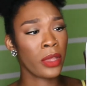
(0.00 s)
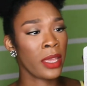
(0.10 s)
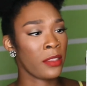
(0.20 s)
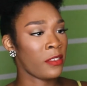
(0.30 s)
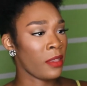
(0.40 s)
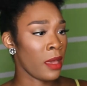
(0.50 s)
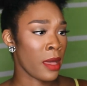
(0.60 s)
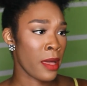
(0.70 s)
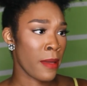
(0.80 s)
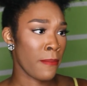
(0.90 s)
It's
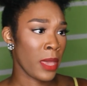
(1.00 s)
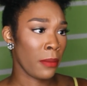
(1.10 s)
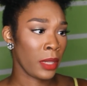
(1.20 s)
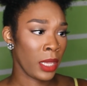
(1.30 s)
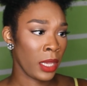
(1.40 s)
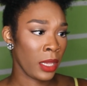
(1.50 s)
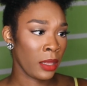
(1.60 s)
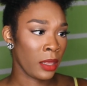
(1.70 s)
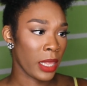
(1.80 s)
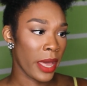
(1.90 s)

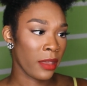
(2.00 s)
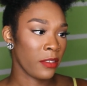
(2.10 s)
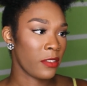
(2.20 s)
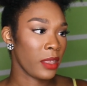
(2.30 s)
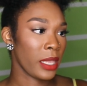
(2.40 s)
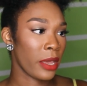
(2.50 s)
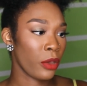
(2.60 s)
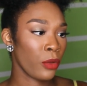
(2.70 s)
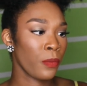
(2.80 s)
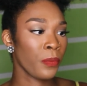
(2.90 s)
Maybelline Line
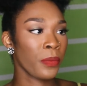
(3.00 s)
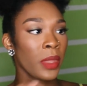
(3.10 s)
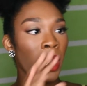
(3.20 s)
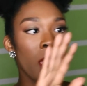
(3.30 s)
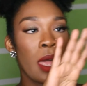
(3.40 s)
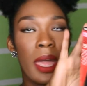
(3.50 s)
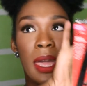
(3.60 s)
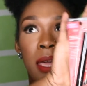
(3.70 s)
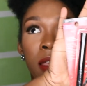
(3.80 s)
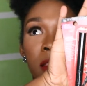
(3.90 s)
Stiletto.
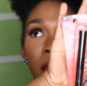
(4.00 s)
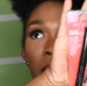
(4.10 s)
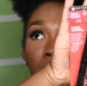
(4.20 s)
And